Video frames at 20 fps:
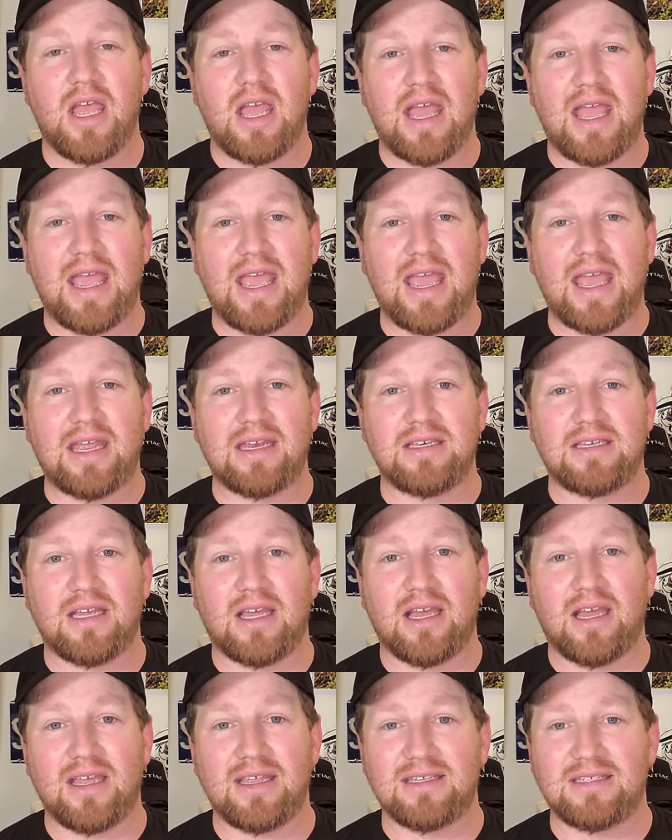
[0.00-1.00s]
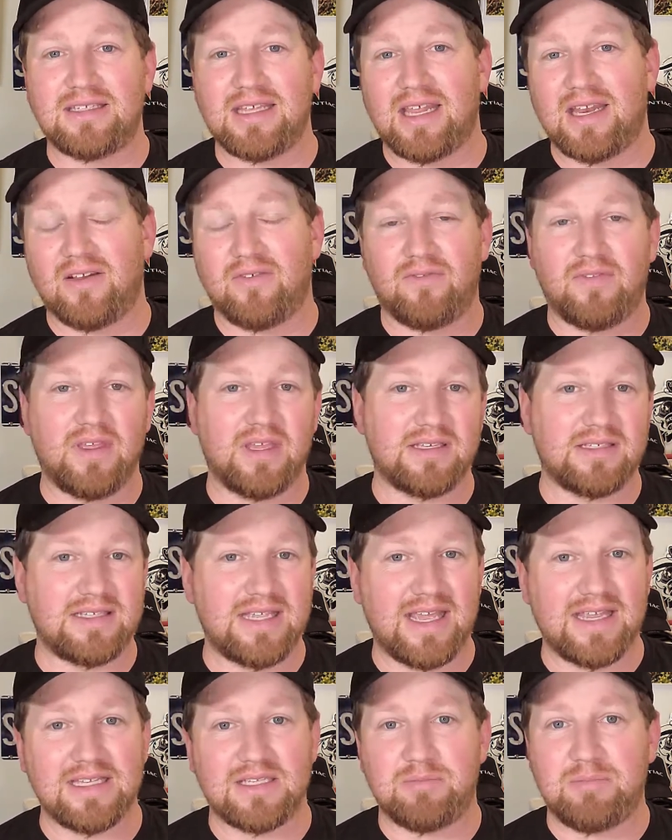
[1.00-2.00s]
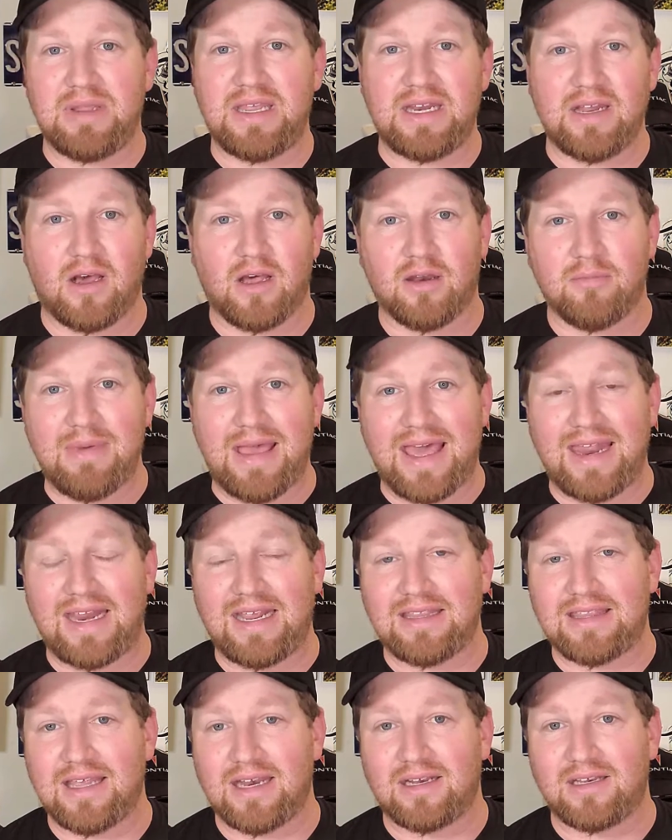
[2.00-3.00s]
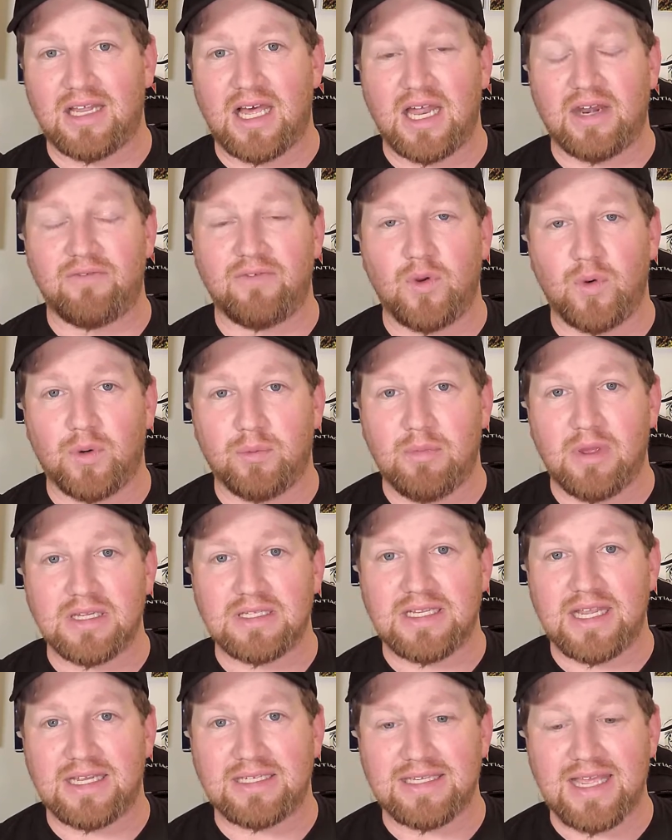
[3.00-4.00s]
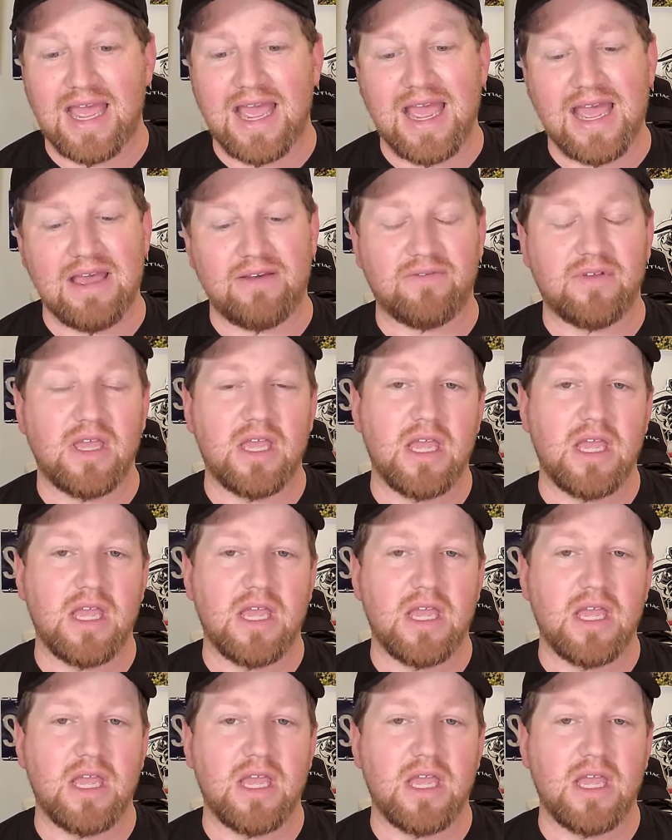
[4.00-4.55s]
and instead of the 10-speed automatic that a lot of newer Mustangs have.